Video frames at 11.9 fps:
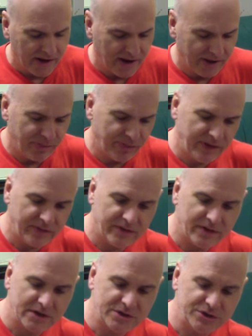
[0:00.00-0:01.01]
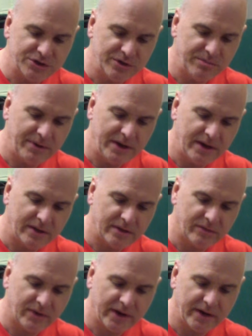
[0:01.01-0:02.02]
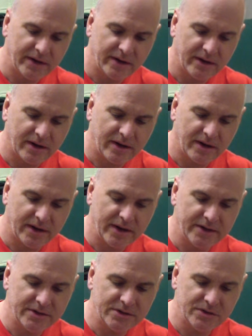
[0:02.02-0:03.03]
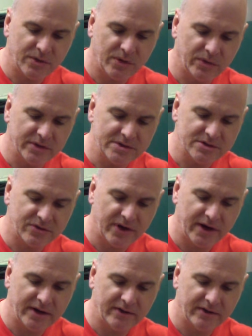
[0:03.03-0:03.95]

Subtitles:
I think the nut should be at the right height to hold it straight,